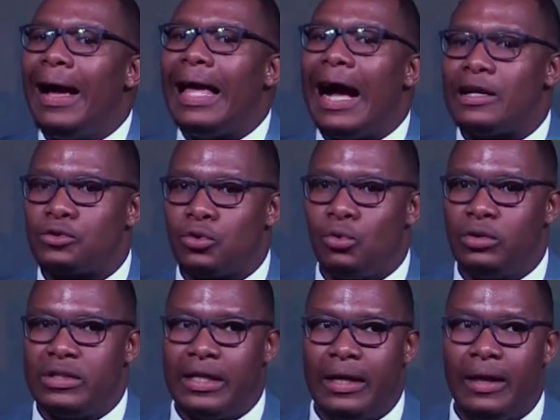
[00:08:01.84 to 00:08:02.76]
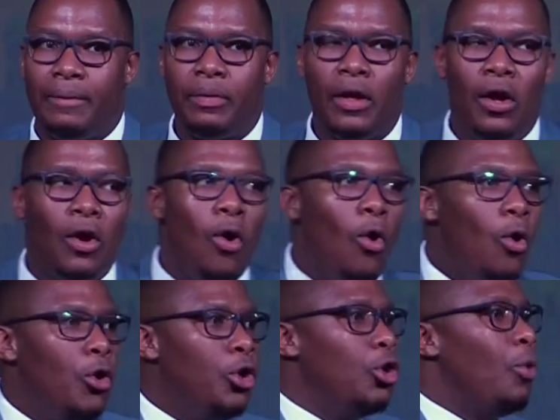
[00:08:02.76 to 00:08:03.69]
yazi ukuthi
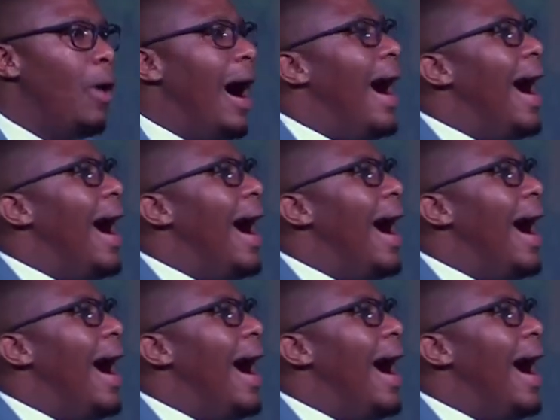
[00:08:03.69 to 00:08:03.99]
you are